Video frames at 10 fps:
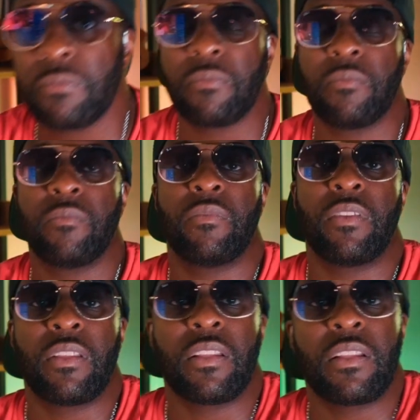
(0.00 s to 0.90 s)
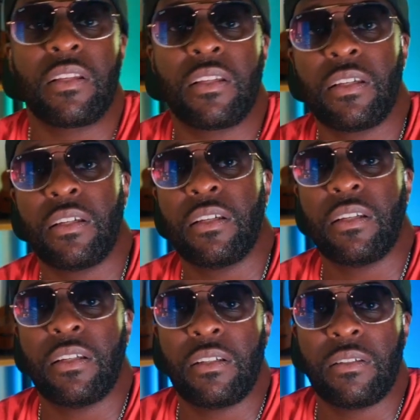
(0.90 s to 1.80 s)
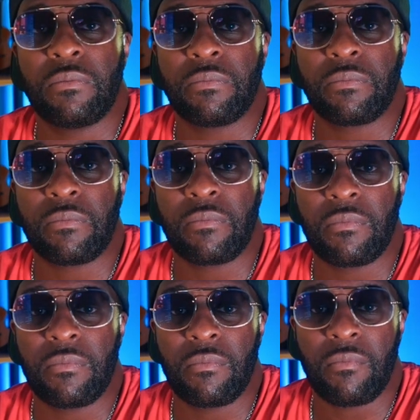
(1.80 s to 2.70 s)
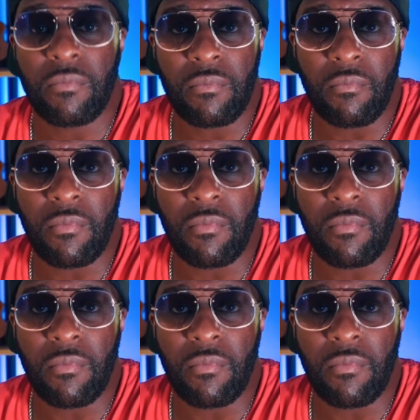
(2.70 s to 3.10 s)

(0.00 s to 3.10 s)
Nobody speaks.